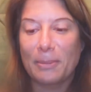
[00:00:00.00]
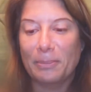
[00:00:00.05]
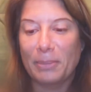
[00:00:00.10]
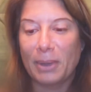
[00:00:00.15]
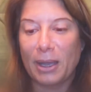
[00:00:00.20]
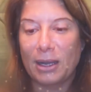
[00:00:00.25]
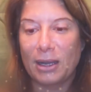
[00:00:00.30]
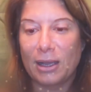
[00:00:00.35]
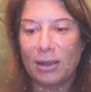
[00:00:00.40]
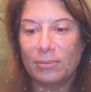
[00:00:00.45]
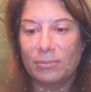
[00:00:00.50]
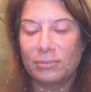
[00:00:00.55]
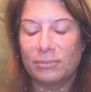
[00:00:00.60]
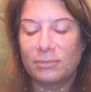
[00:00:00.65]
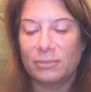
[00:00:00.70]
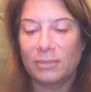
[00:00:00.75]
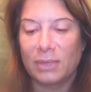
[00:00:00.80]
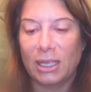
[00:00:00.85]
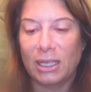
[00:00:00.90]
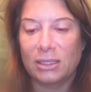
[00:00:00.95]
But um,
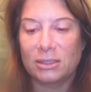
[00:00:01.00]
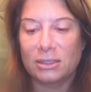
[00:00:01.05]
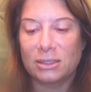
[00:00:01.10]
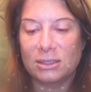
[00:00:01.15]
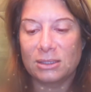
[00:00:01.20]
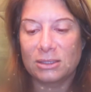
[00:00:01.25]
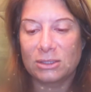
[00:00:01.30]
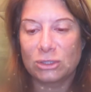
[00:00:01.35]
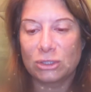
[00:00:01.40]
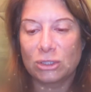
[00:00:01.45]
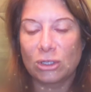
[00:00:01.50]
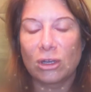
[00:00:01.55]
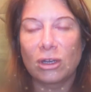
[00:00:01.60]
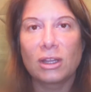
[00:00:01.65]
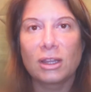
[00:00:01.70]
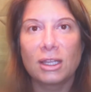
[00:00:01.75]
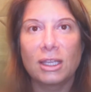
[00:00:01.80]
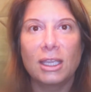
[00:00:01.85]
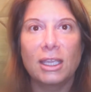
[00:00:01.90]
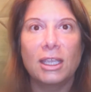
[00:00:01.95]
it
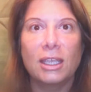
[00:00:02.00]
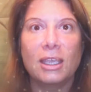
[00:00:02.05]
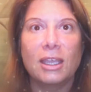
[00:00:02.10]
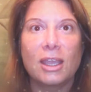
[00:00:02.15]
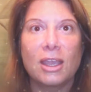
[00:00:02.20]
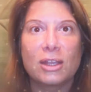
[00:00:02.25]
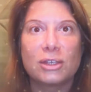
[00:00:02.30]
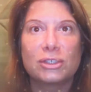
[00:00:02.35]
certainly